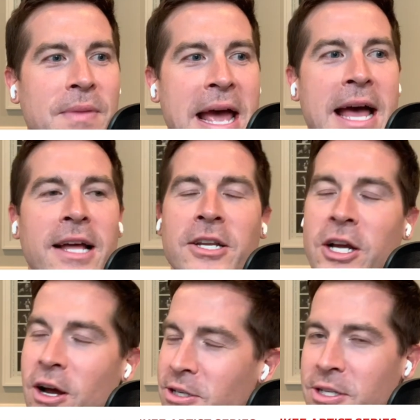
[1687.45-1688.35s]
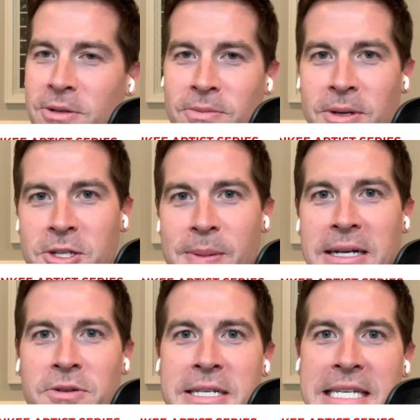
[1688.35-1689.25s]
and you can also expect
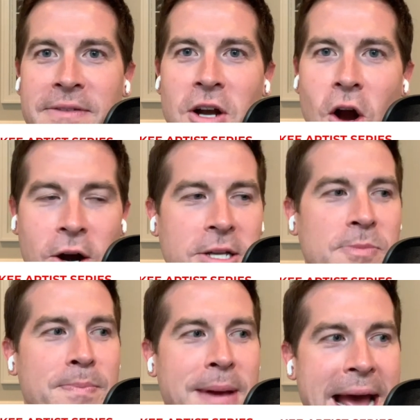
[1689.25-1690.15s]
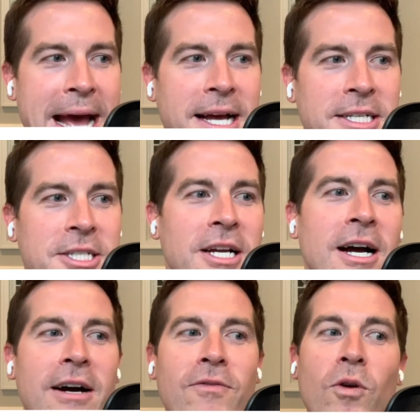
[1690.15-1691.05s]
to receive an artist badge
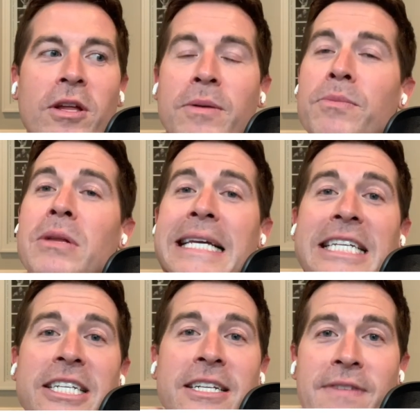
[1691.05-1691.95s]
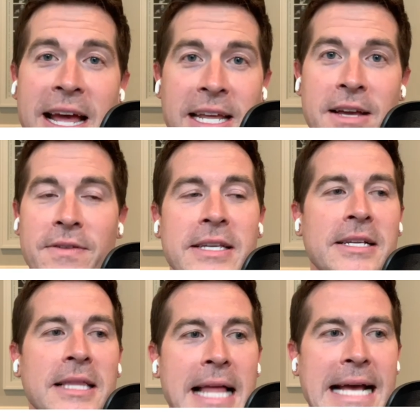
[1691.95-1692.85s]
uh, for the completion of any of his
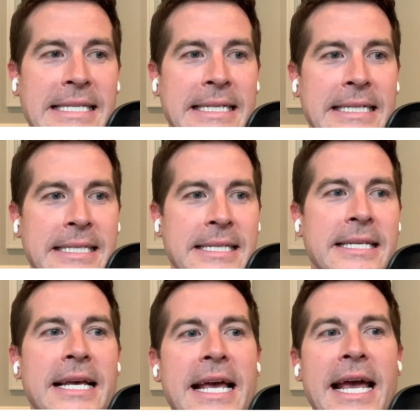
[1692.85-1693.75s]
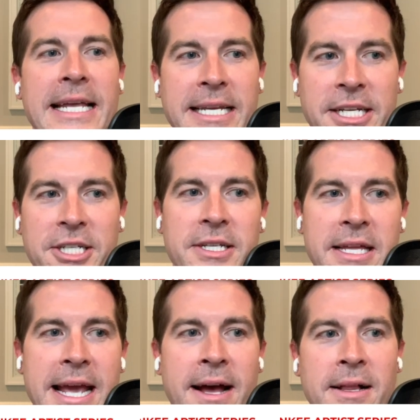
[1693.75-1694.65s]
classes, in addition to the
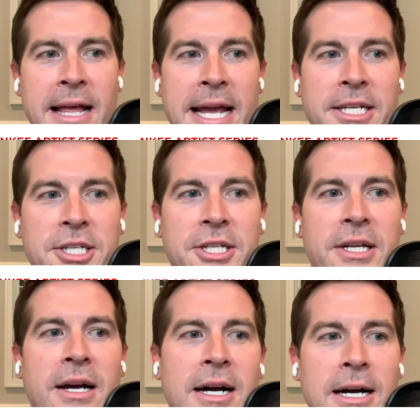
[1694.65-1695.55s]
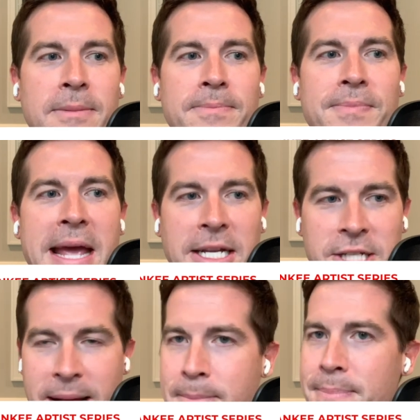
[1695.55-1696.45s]
LH um,
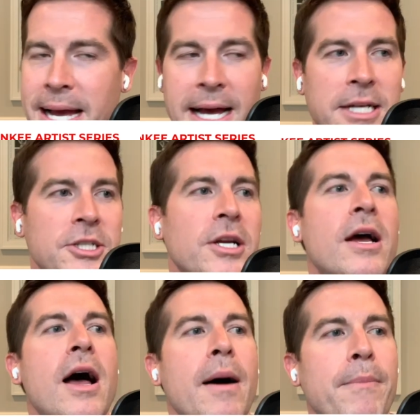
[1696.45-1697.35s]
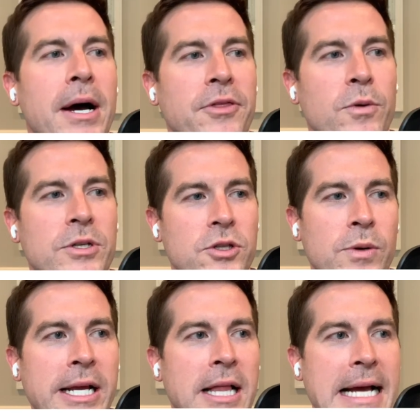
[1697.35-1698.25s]
HM badge. But there was three
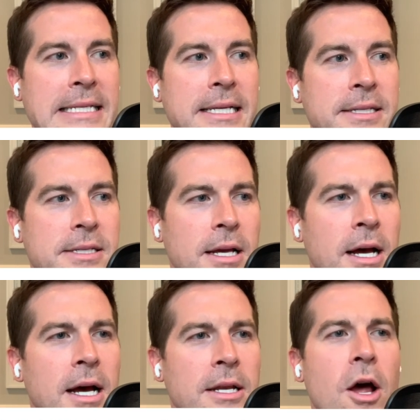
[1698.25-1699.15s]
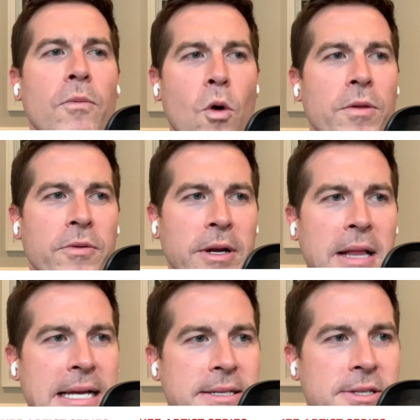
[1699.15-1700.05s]
classes. Uh, no, more than three
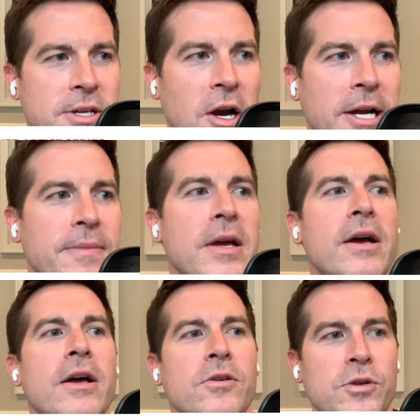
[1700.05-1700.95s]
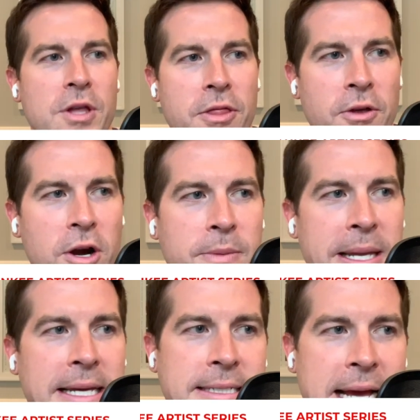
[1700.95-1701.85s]
classes. Sorry. There was a 30
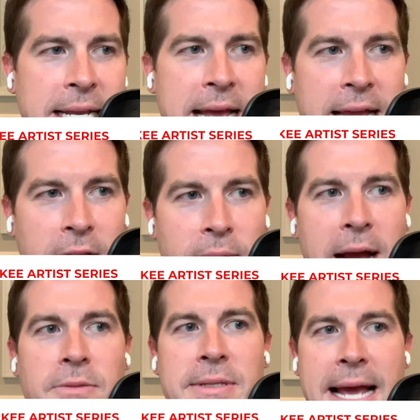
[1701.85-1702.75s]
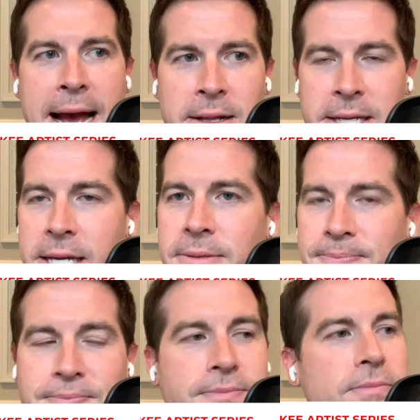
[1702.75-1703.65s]
minute Daddy Yankee ride with Ally,
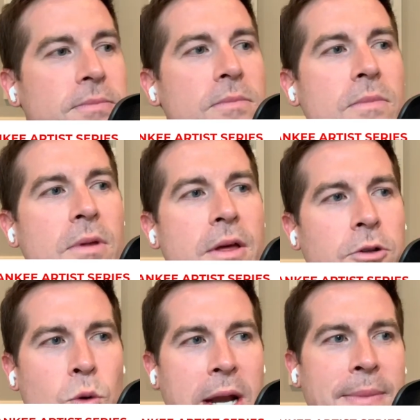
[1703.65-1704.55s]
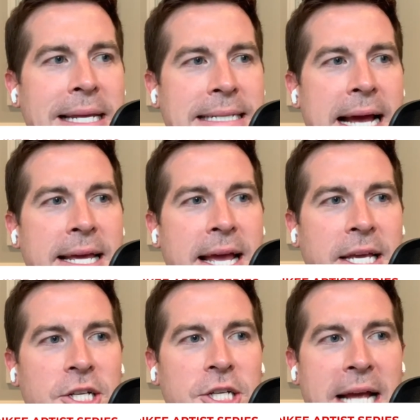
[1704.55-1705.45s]
20 minute Daddy Yankee
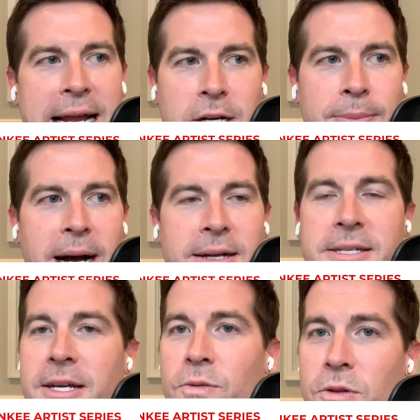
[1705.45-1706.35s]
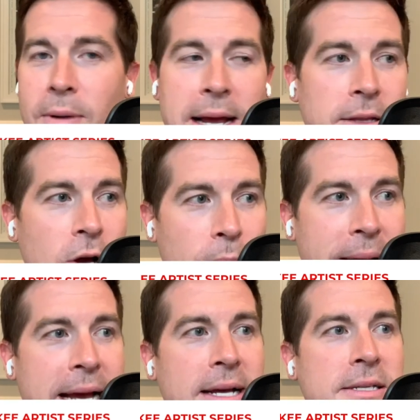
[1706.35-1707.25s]
shadow boxing with Rad
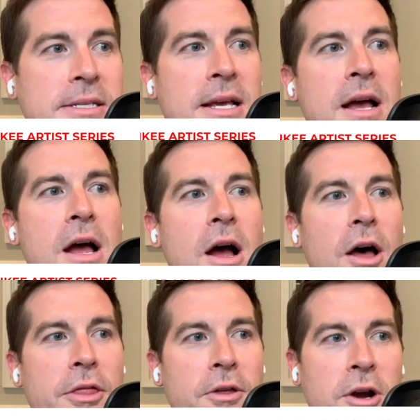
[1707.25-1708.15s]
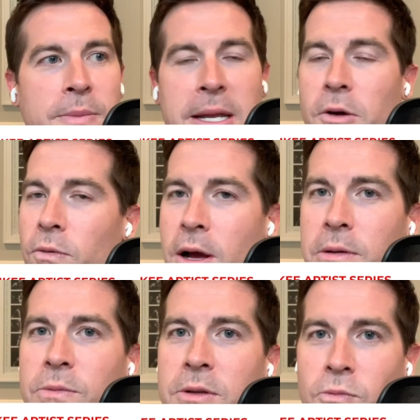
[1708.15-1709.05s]
Lopez, a 30 minute run
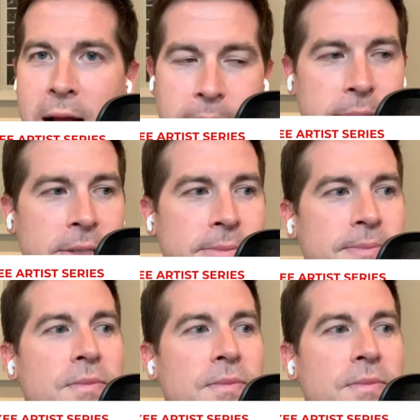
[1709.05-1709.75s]
with Robin,